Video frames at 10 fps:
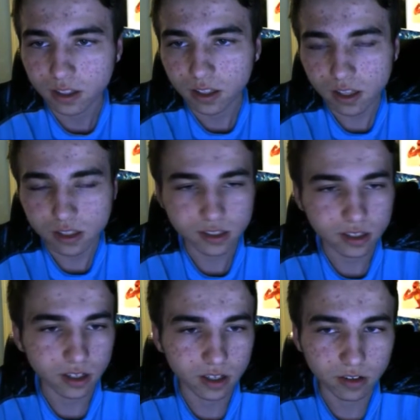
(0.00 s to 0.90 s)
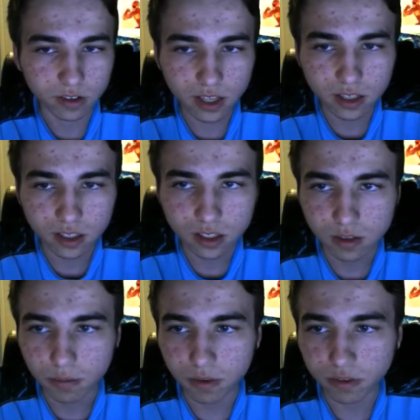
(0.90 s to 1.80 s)
So yeah,
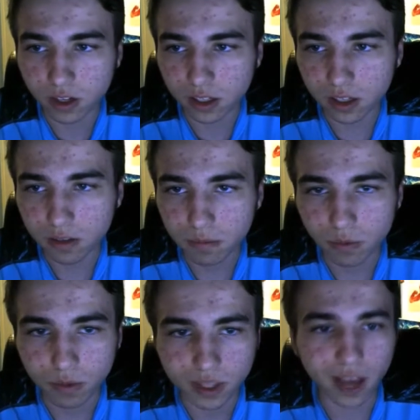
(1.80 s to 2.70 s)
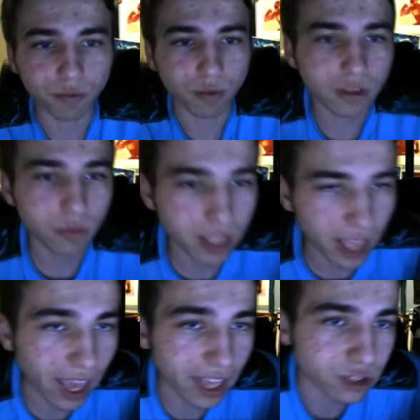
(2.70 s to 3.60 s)
moving on up, we got Rendering
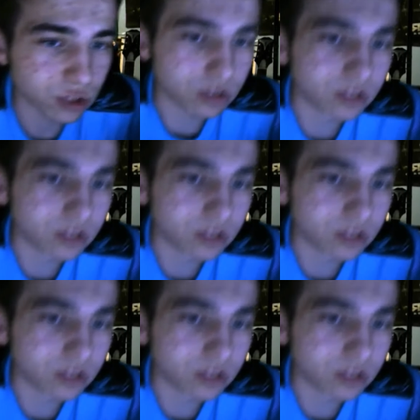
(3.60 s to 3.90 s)
Angel.